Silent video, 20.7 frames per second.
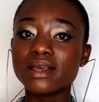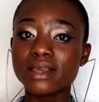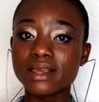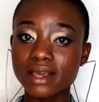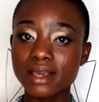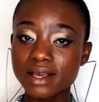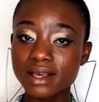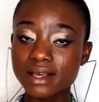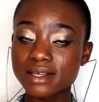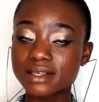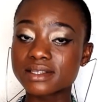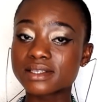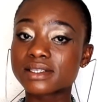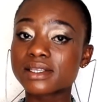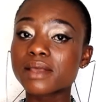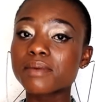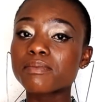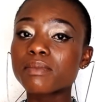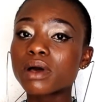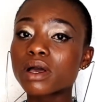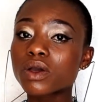Yes,
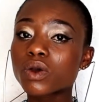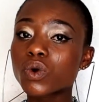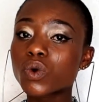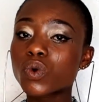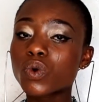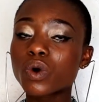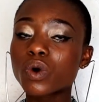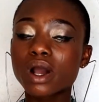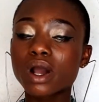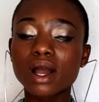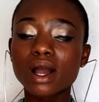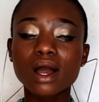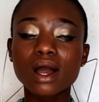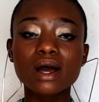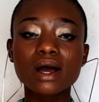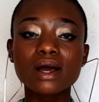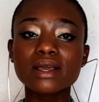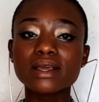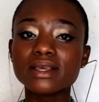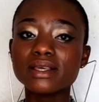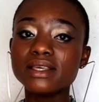steamer
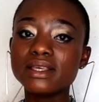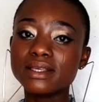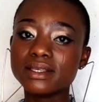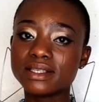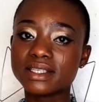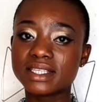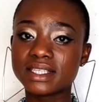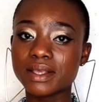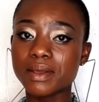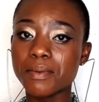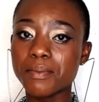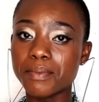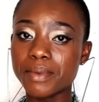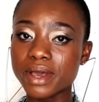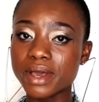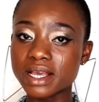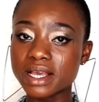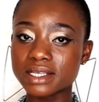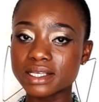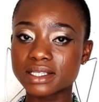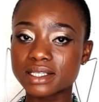cooker is the
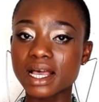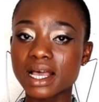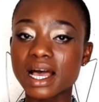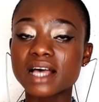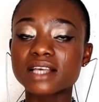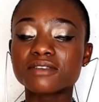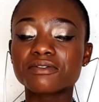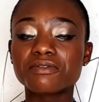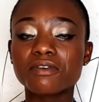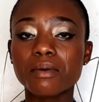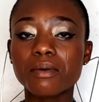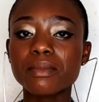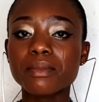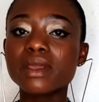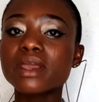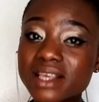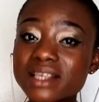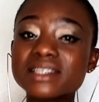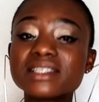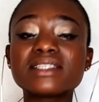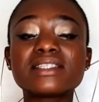best. As for
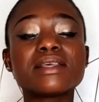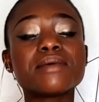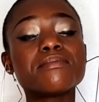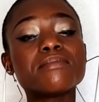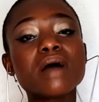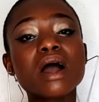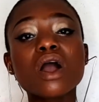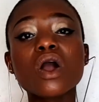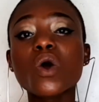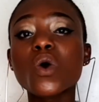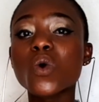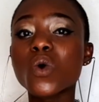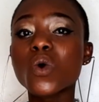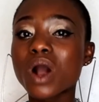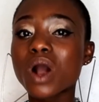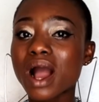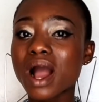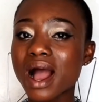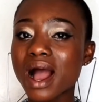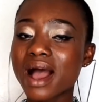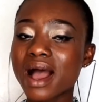me, steamer
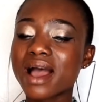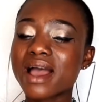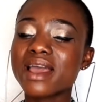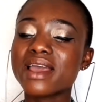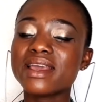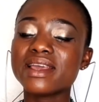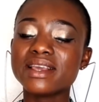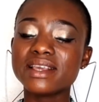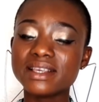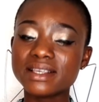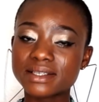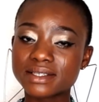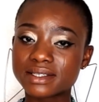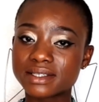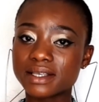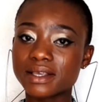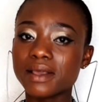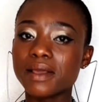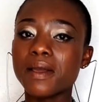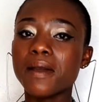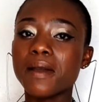cooker is
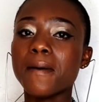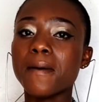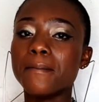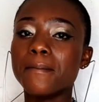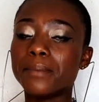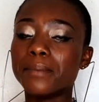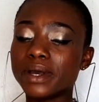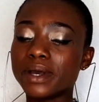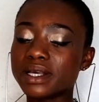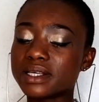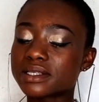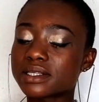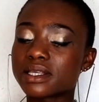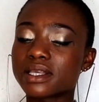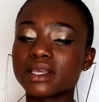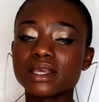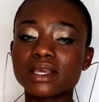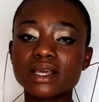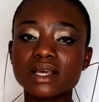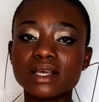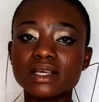the best.
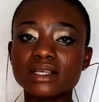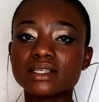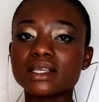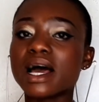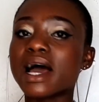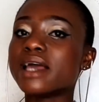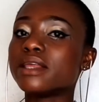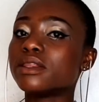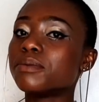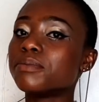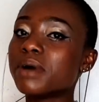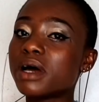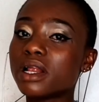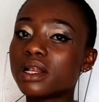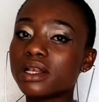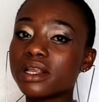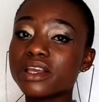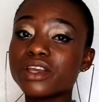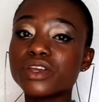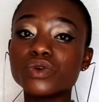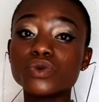Yes, I
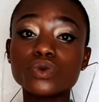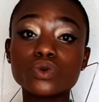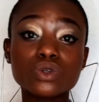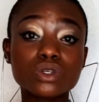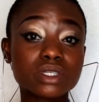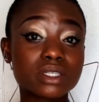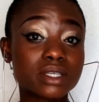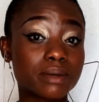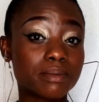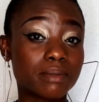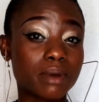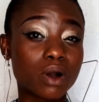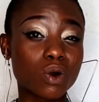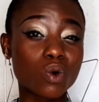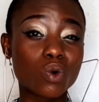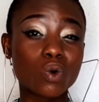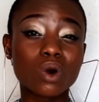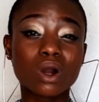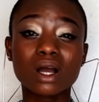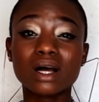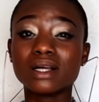normally use steamer
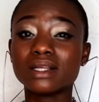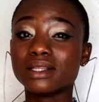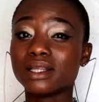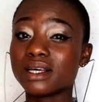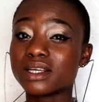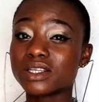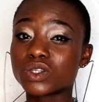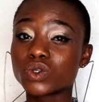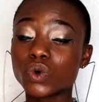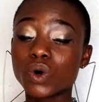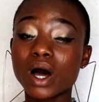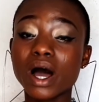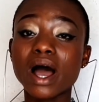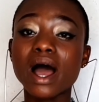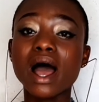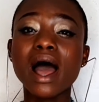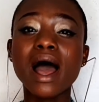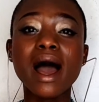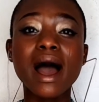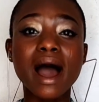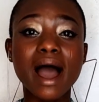cooker. That's
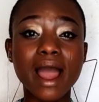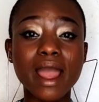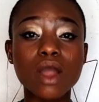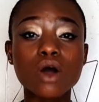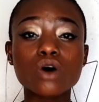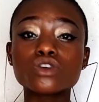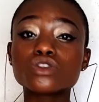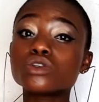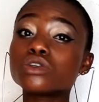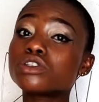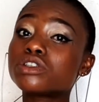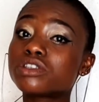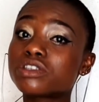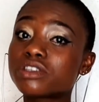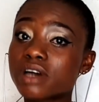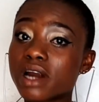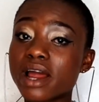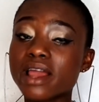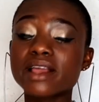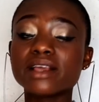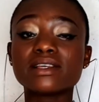why I also
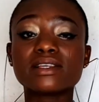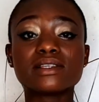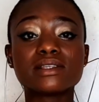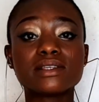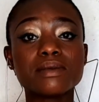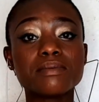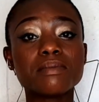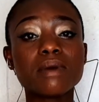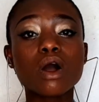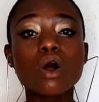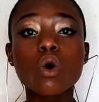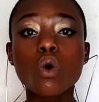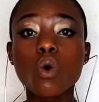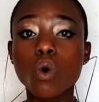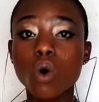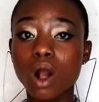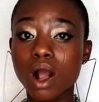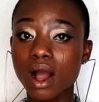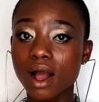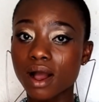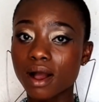try a steamer
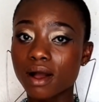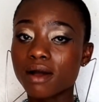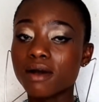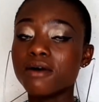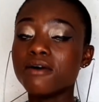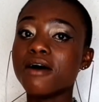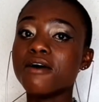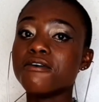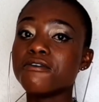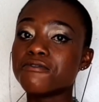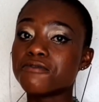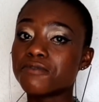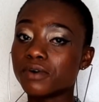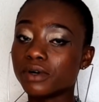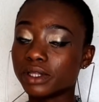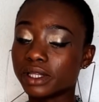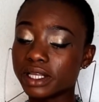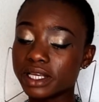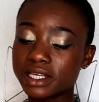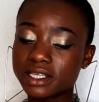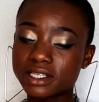cooker
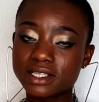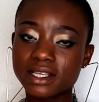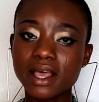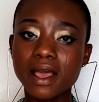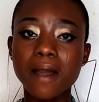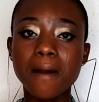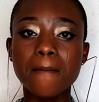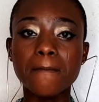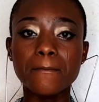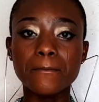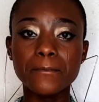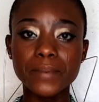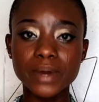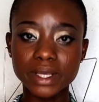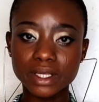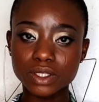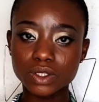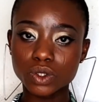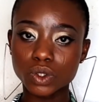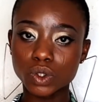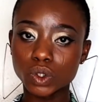for this
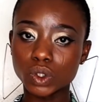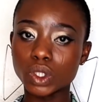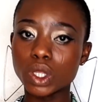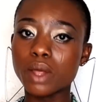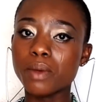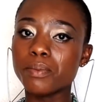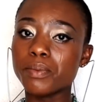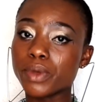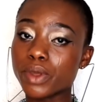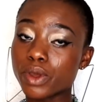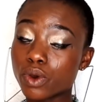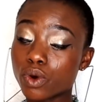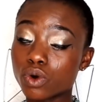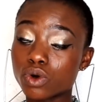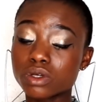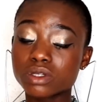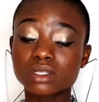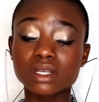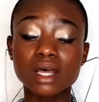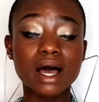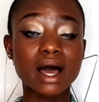method,
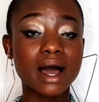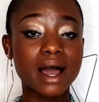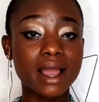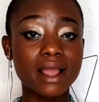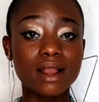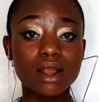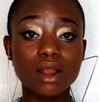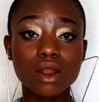because I